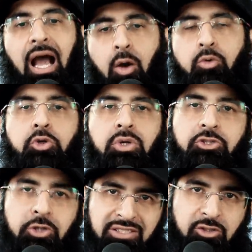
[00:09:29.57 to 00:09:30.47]
how
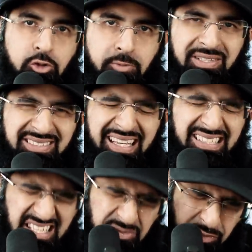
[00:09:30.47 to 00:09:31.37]
you address those
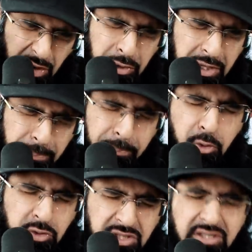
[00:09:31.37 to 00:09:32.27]
mistakes is very
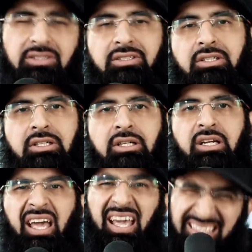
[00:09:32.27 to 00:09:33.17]
important,
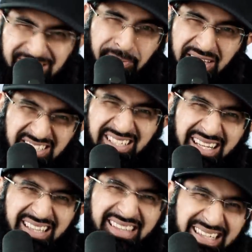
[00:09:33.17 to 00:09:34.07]

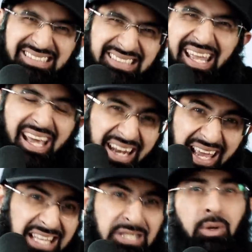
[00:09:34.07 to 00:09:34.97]
especially in this day
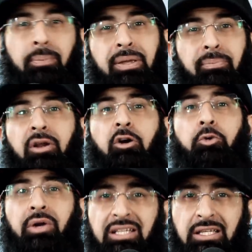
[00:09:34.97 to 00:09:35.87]
and age where people
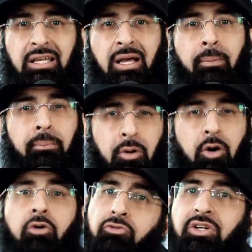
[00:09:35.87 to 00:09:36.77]
are already
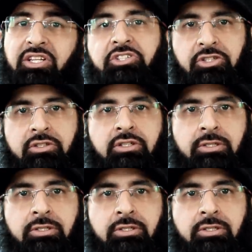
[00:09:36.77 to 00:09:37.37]
put off religion.